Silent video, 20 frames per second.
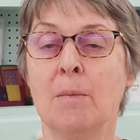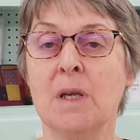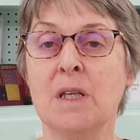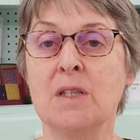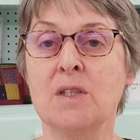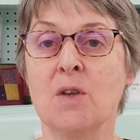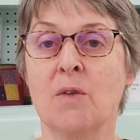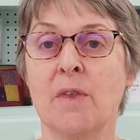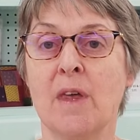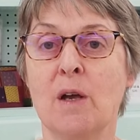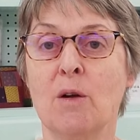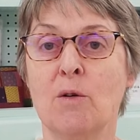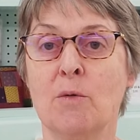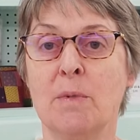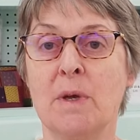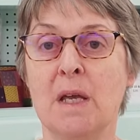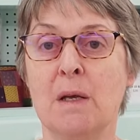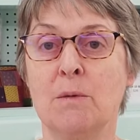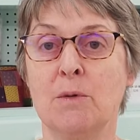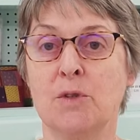so they will
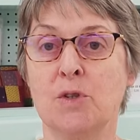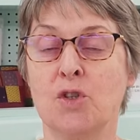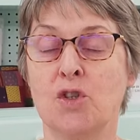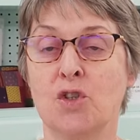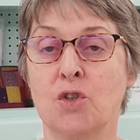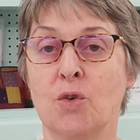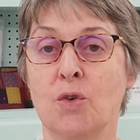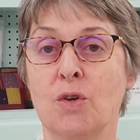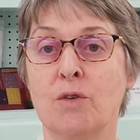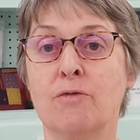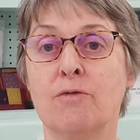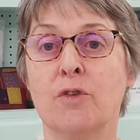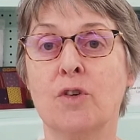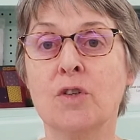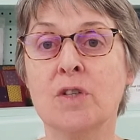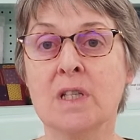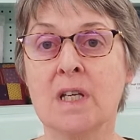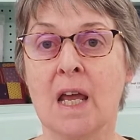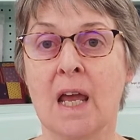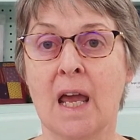be able to show you
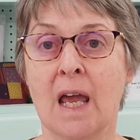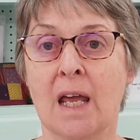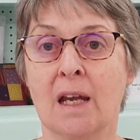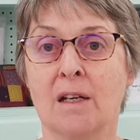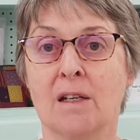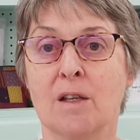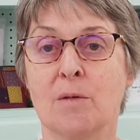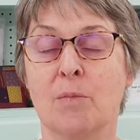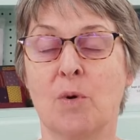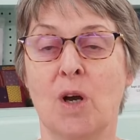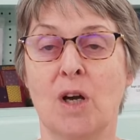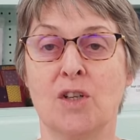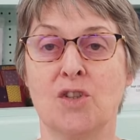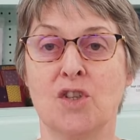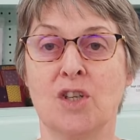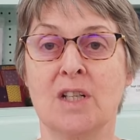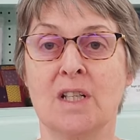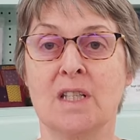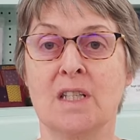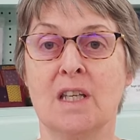firsthand the
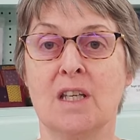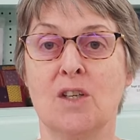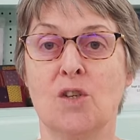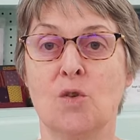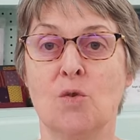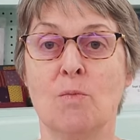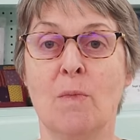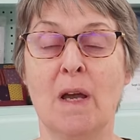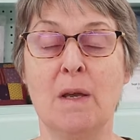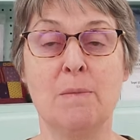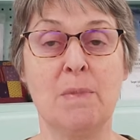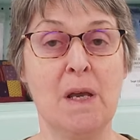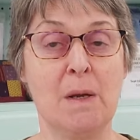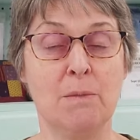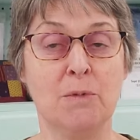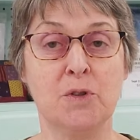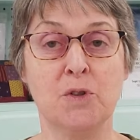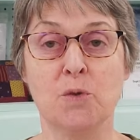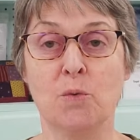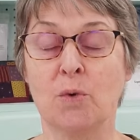projects that you might be
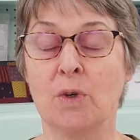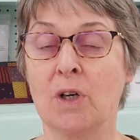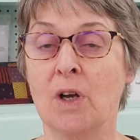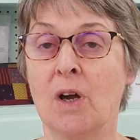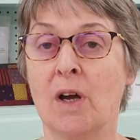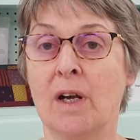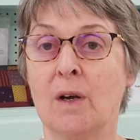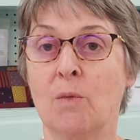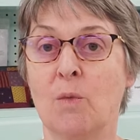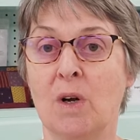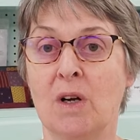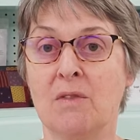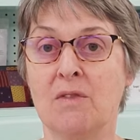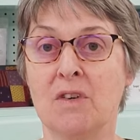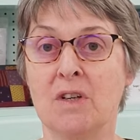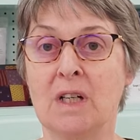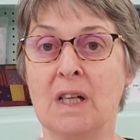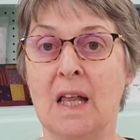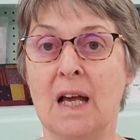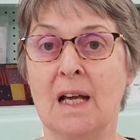able to work on in one of their
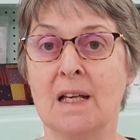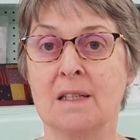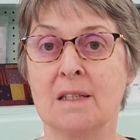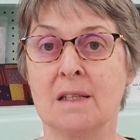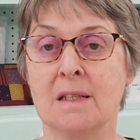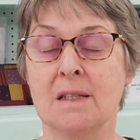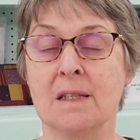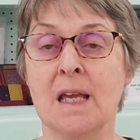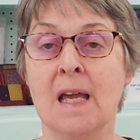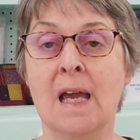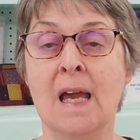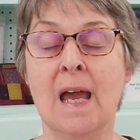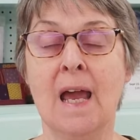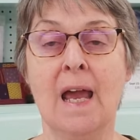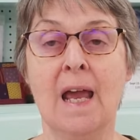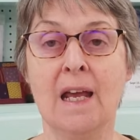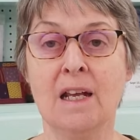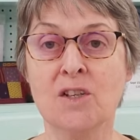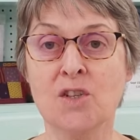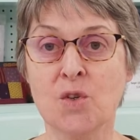classes,
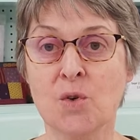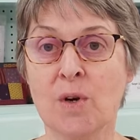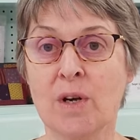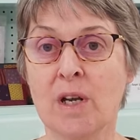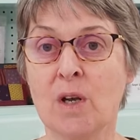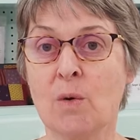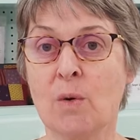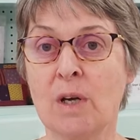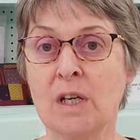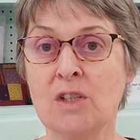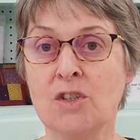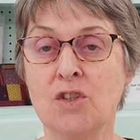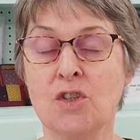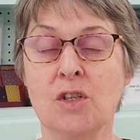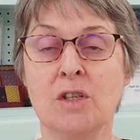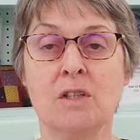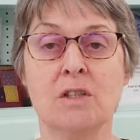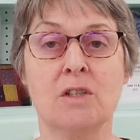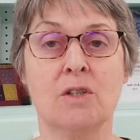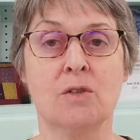answer any
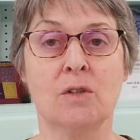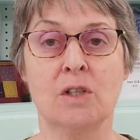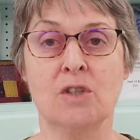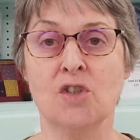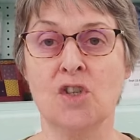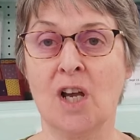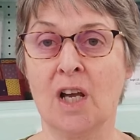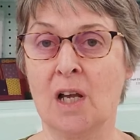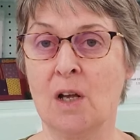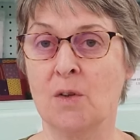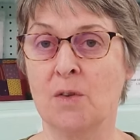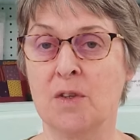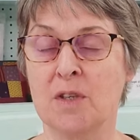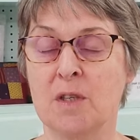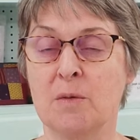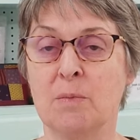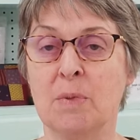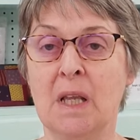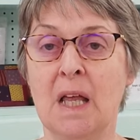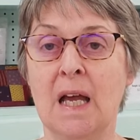questions. You can check out the
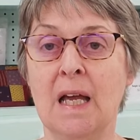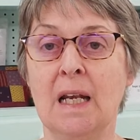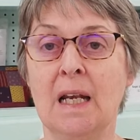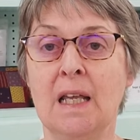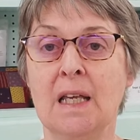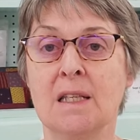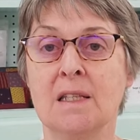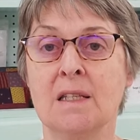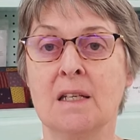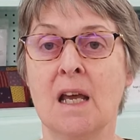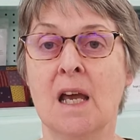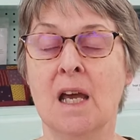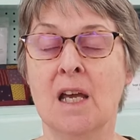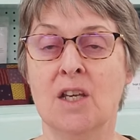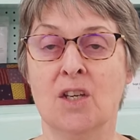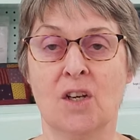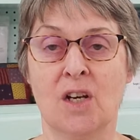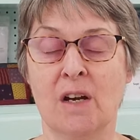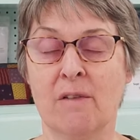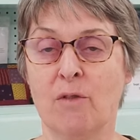supply list.
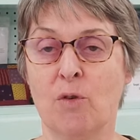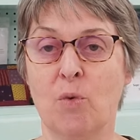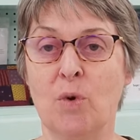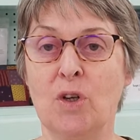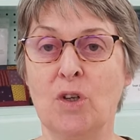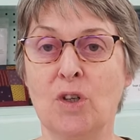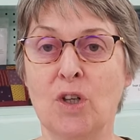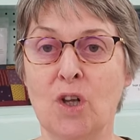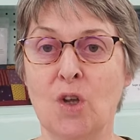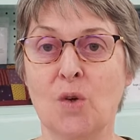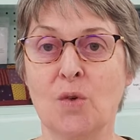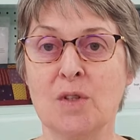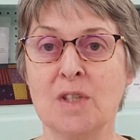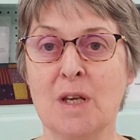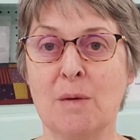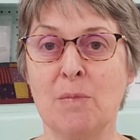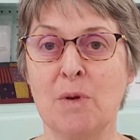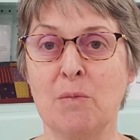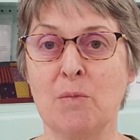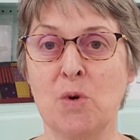You can have a real
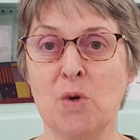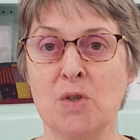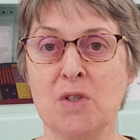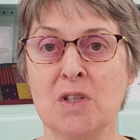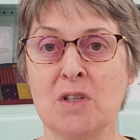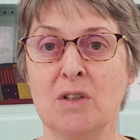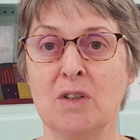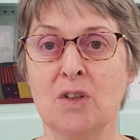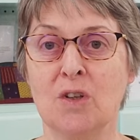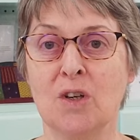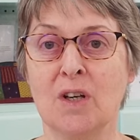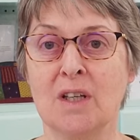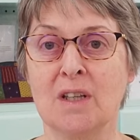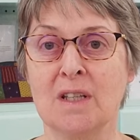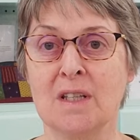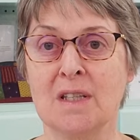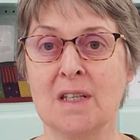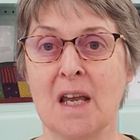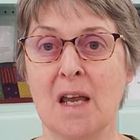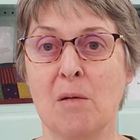close-up and personal look at the
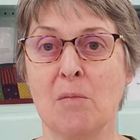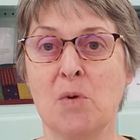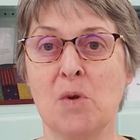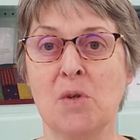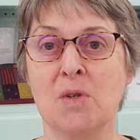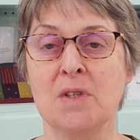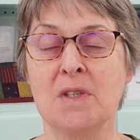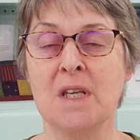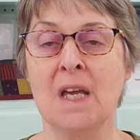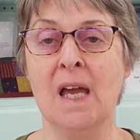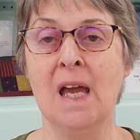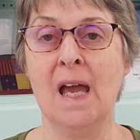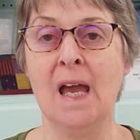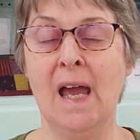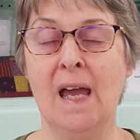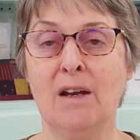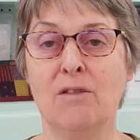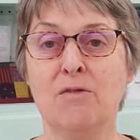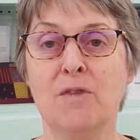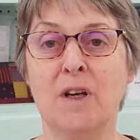samples
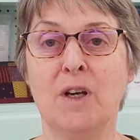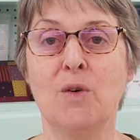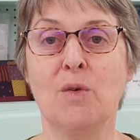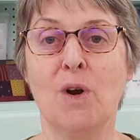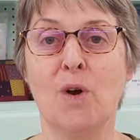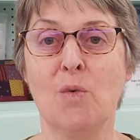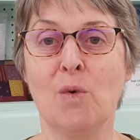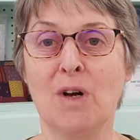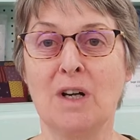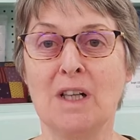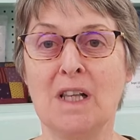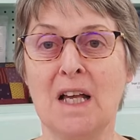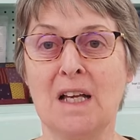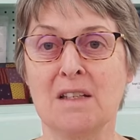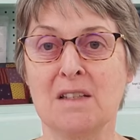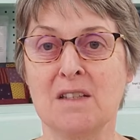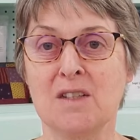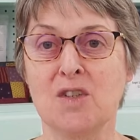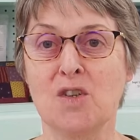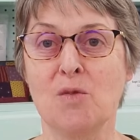and figure out what
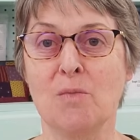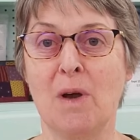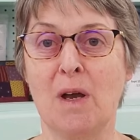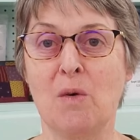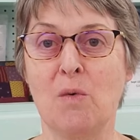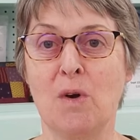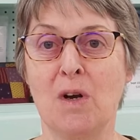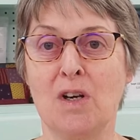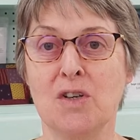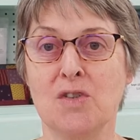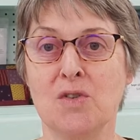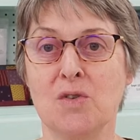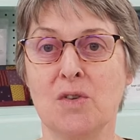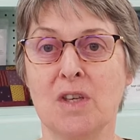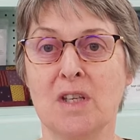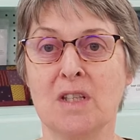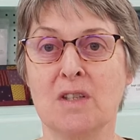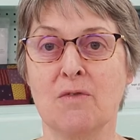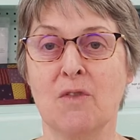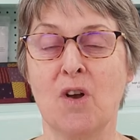classes you might want to do
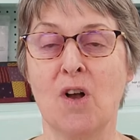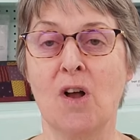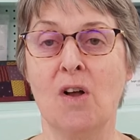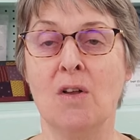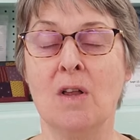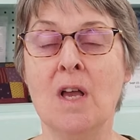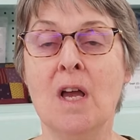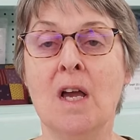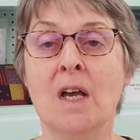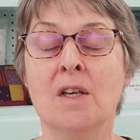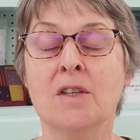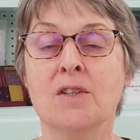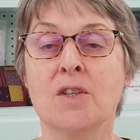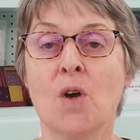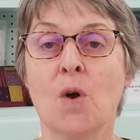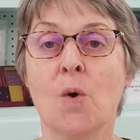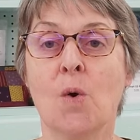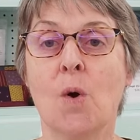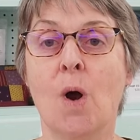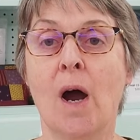this fall.
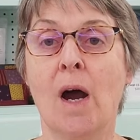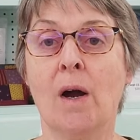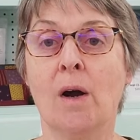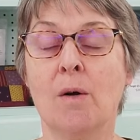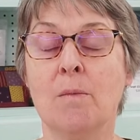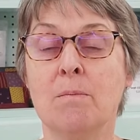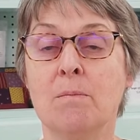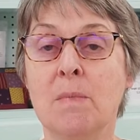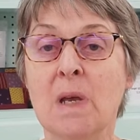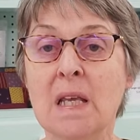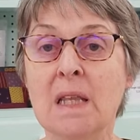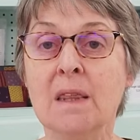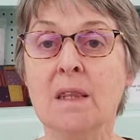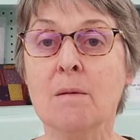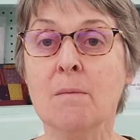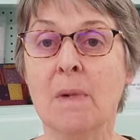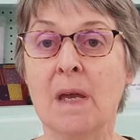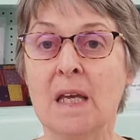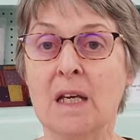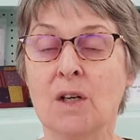So our Meet the
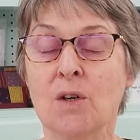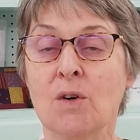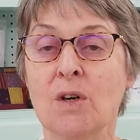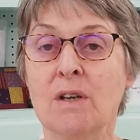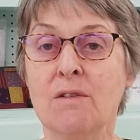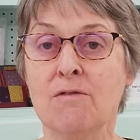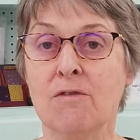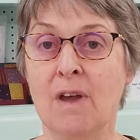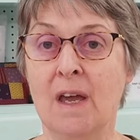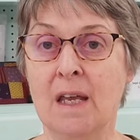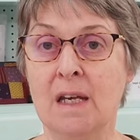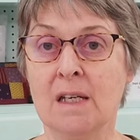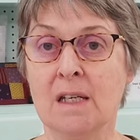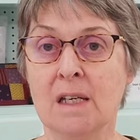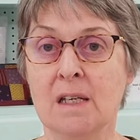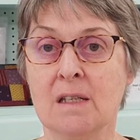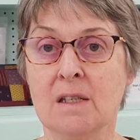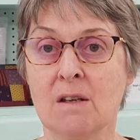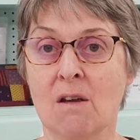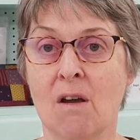Maker event
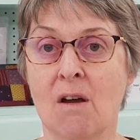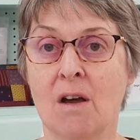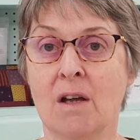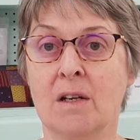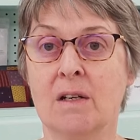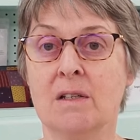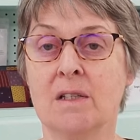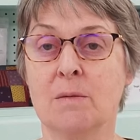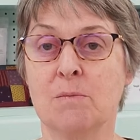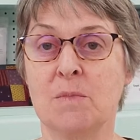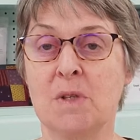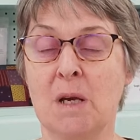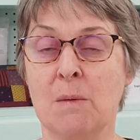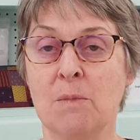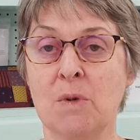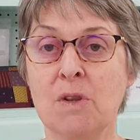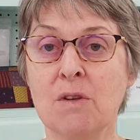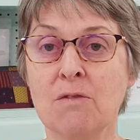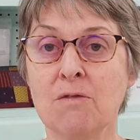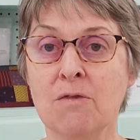is on
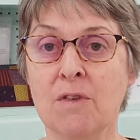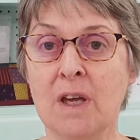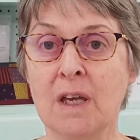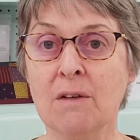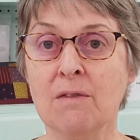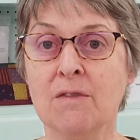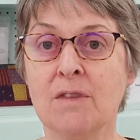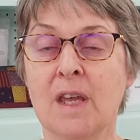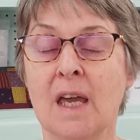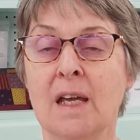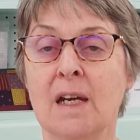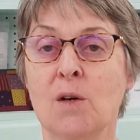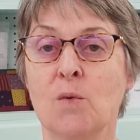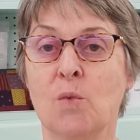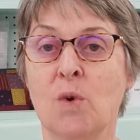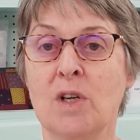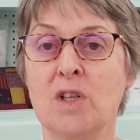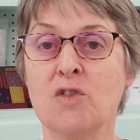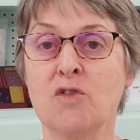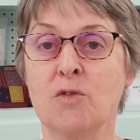September the 5th, and it
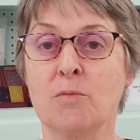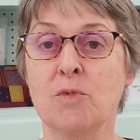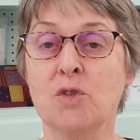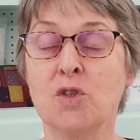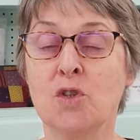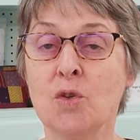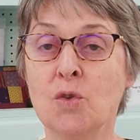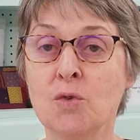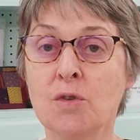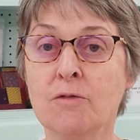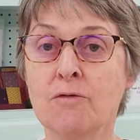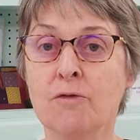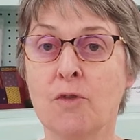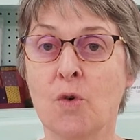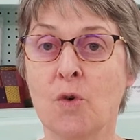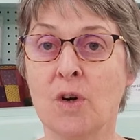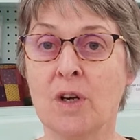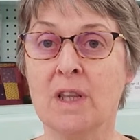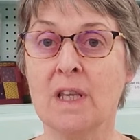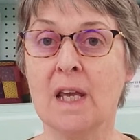runs from 2 to
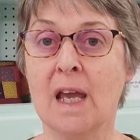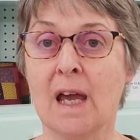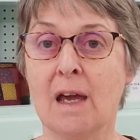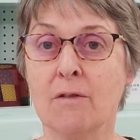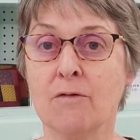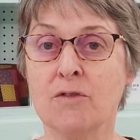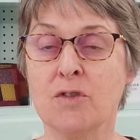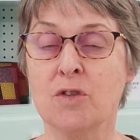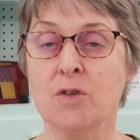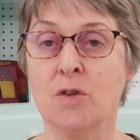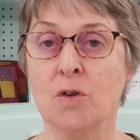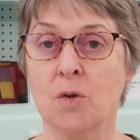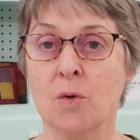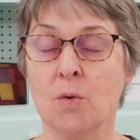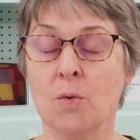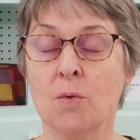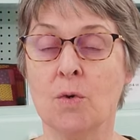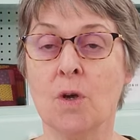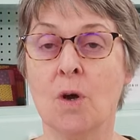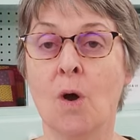4 in the
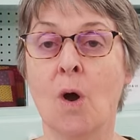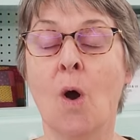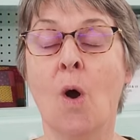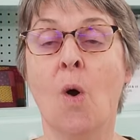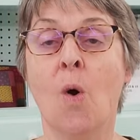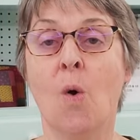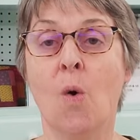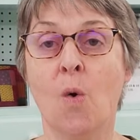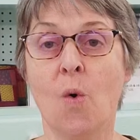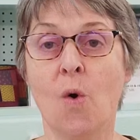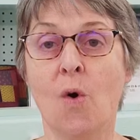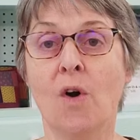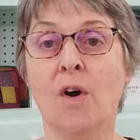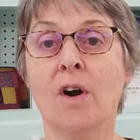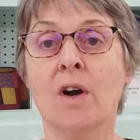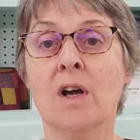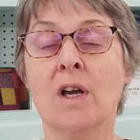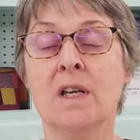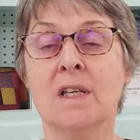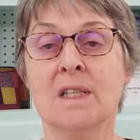afternoon
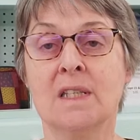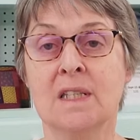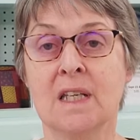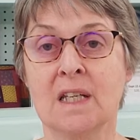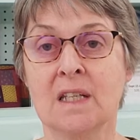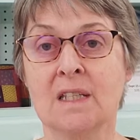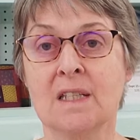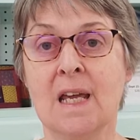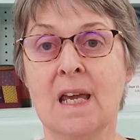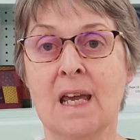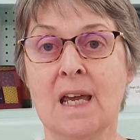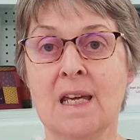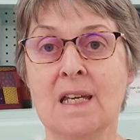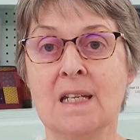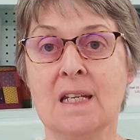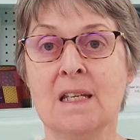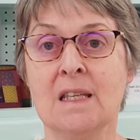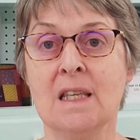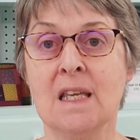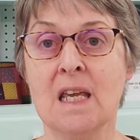or 6 to
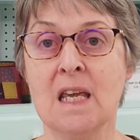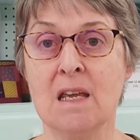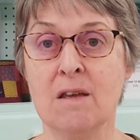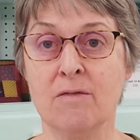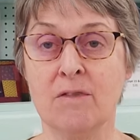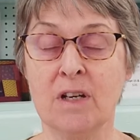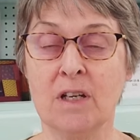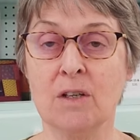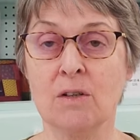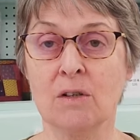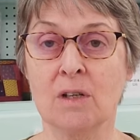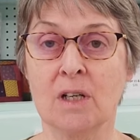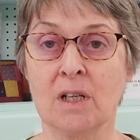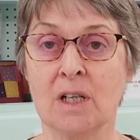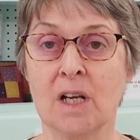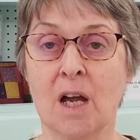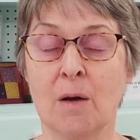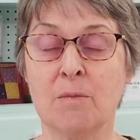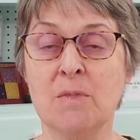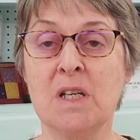8 in the evening. You can
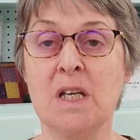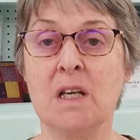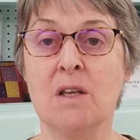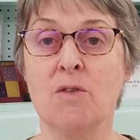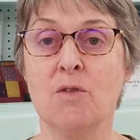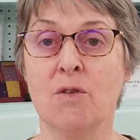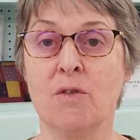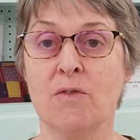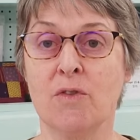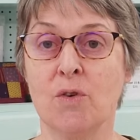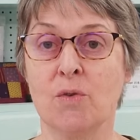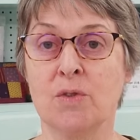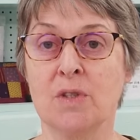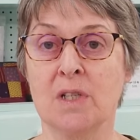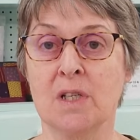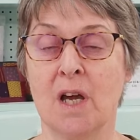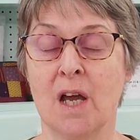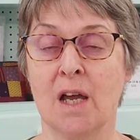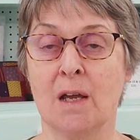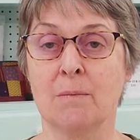come to either of those
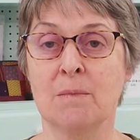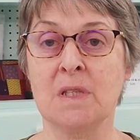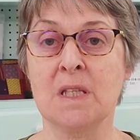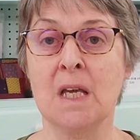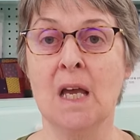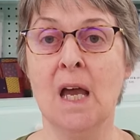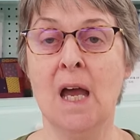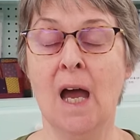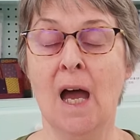times.